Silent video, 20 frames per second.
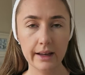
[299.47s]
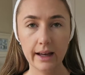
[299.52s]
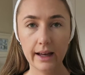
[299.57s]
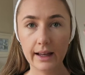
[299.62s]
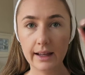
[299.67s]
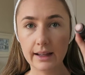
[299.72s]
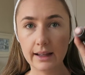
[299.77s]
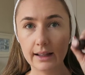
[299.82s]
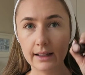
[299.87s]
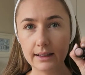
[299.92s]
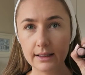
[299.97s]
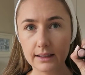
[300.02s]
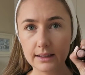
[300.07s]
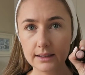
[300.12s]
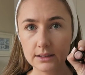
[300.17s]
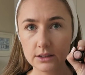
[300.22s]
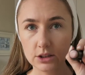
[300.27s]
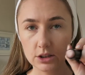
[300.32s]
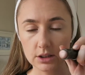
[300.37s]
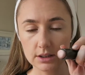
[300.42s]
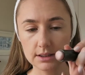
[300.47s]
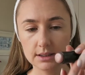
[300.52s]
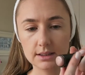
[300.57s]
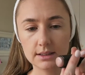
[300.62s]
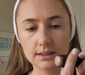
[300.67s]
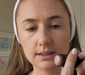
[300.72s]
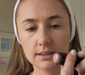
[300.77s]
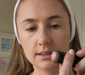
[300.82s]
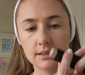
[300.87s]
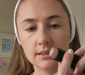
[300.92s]
and it's
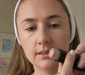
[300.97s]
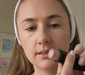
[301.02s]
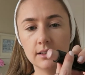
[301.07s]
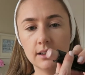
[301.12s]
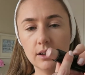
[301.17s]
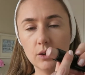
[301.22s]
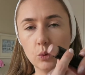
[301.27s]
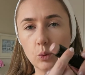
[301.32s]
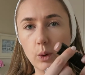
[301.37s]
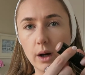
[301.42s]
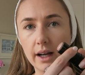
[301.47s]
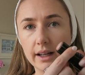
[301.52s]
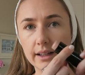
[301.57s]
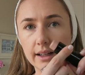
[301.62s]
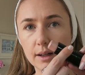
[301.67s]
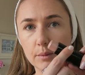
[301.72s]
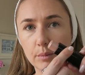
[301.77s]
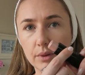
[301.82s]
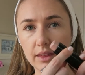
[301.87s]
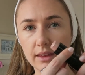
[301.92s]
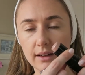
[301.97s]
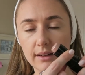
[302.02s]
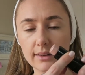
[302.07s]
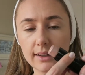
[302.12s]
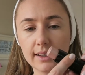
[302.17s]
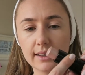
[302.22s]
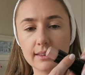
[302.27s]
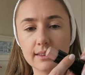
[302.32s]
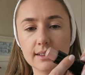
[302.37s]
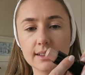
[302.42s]
just a wind-up thing
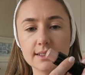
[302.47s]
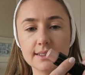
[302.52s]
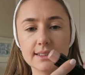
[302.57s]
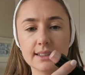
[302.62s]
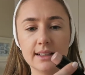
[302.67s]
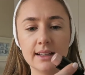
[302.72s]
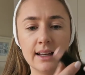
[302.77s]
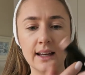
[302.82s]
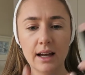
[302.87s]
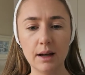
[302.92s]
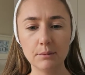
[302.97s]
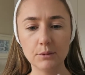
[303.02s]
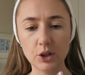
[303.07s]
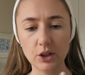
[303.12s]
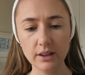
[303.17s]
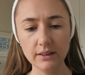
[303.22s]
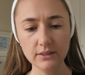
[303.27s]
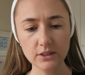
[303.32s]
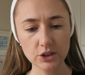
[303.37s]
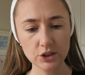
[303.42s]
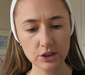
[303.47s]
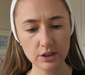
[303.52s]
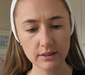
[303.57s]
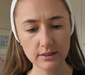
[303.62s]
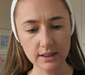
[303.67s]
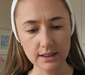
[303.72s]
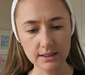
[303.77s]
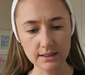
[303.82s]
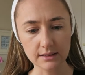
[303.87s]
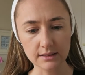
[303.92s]
like this. I'm not even sure
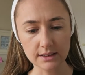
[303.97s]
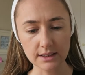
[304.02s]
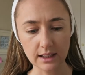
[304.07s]
if they still